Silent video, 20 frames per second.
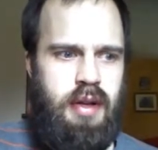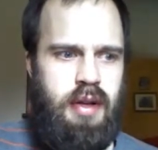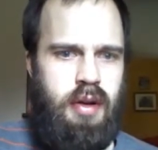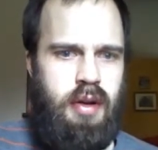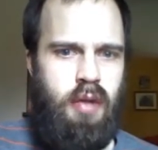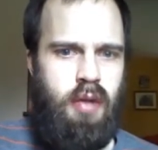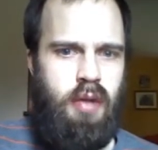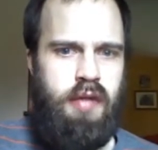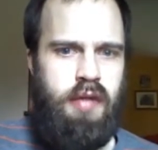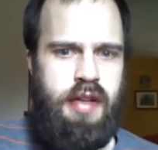
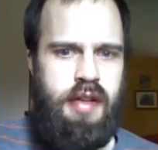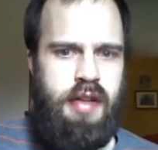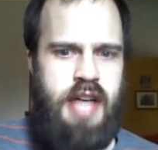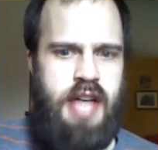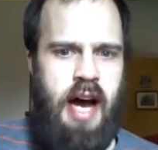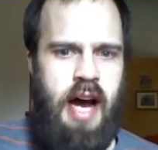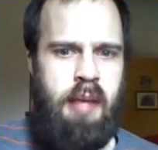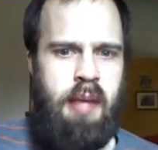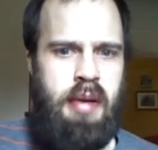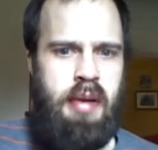over the
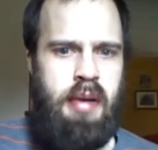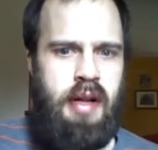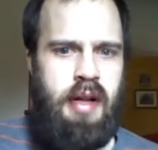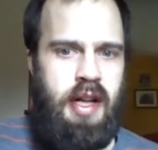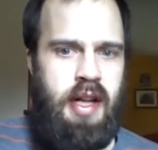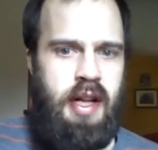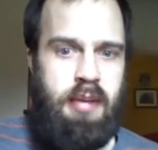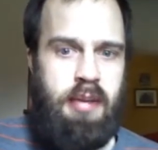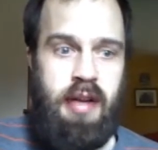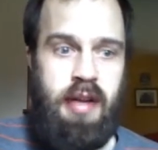top,
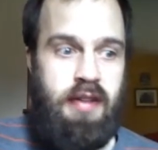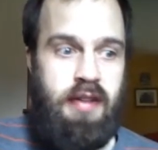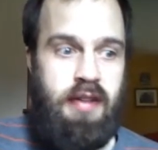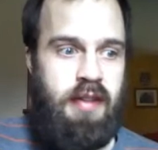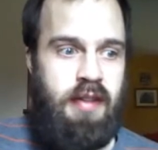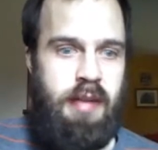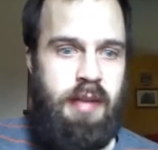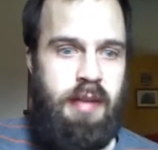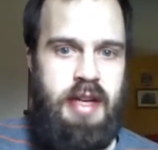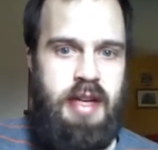but
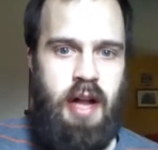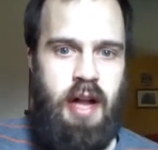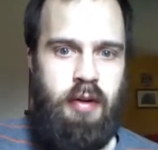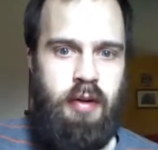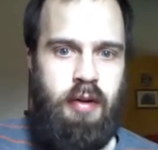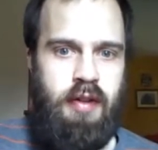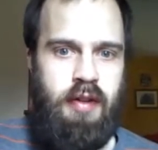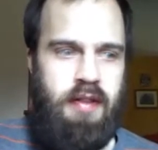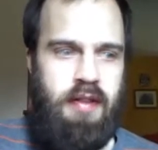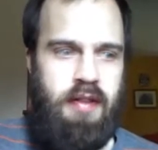since my
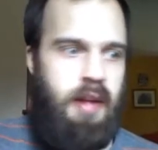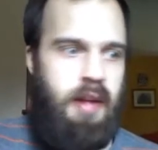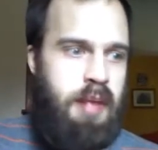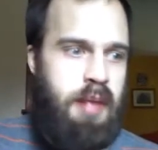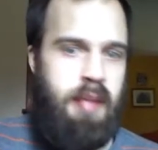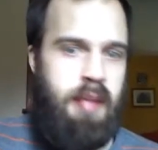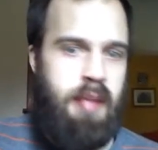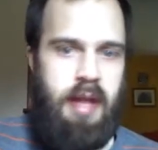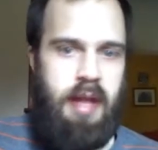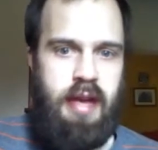tolerance is up, I
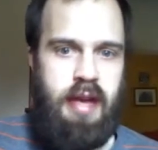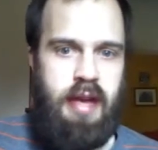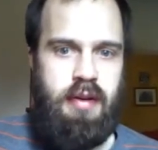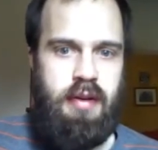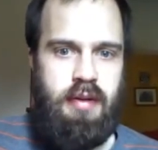might